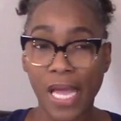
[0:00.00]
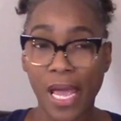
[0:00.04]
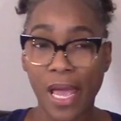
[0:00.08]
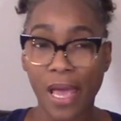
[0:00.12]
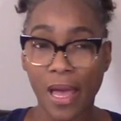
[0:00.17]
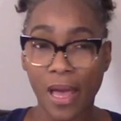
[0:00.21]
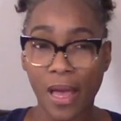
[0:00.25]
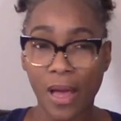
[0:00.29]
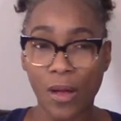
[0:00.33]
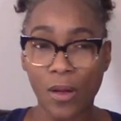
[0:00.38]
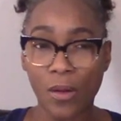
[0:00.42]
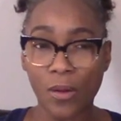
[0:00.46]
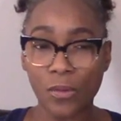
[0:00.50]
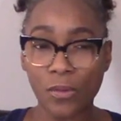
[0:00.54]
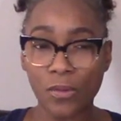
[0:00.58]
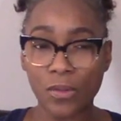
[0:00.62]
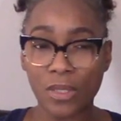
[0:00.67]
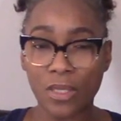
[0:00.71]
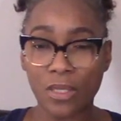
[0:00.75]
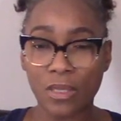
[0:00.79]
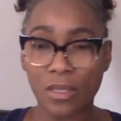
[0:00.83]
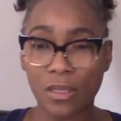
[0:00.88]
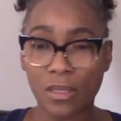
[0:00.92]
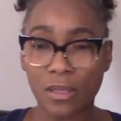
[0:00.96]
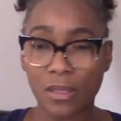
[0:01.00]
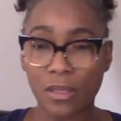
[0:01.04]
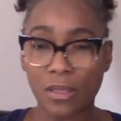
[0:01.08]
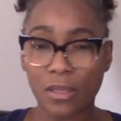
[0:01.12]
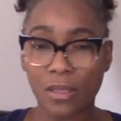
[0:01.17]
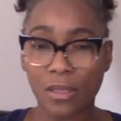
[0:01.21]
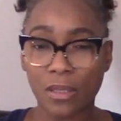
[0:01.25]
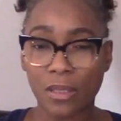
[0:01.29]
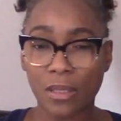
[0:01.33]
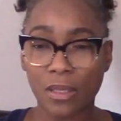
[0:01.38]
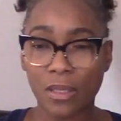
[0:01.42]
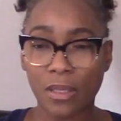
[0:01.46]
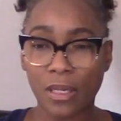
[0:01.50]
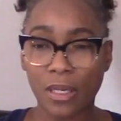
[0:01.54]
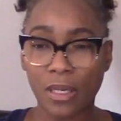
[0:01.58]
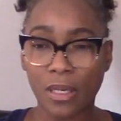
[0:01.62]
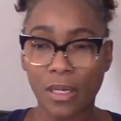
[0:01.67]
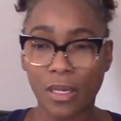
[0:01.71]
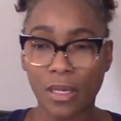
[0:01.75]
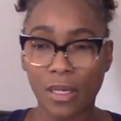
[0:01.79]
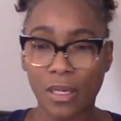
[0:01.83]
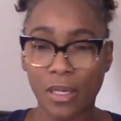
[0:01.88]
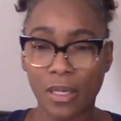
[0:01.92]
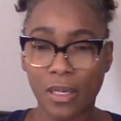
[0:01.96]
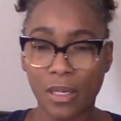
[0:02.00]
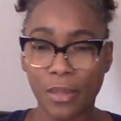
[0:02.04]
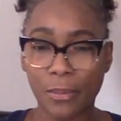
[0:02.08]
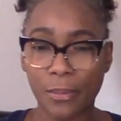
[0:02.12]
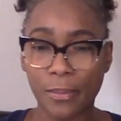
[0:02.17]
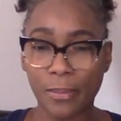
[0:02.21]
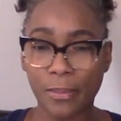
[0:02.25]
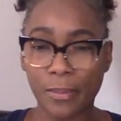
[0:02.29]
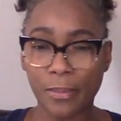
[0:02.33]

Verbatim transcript: out um